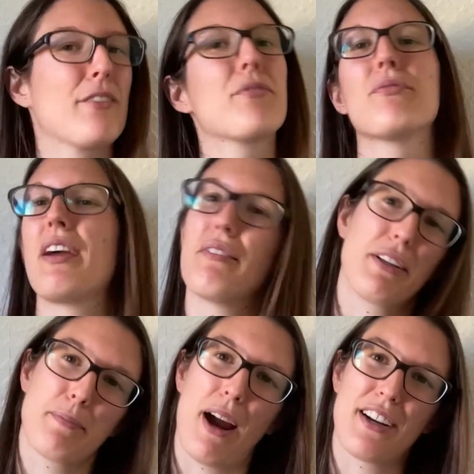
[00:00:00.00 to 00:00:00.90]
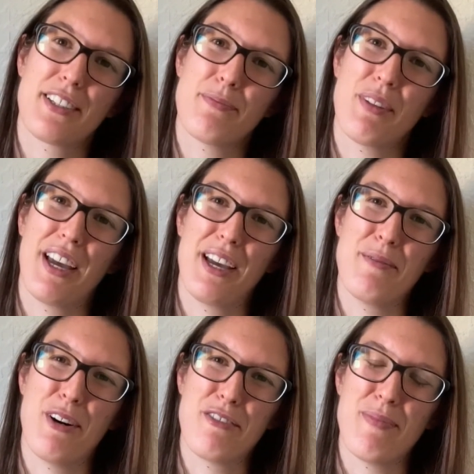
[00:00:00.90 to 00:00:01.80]
favorite part
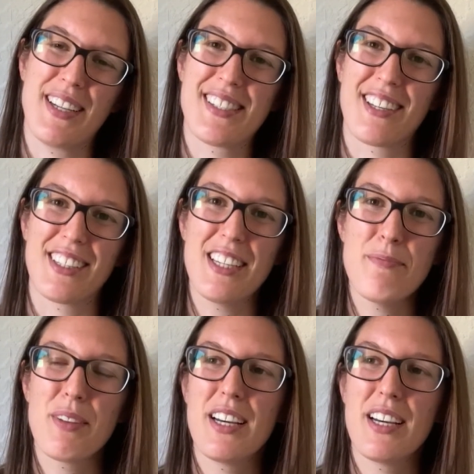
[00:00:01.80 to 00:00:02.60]
of my study.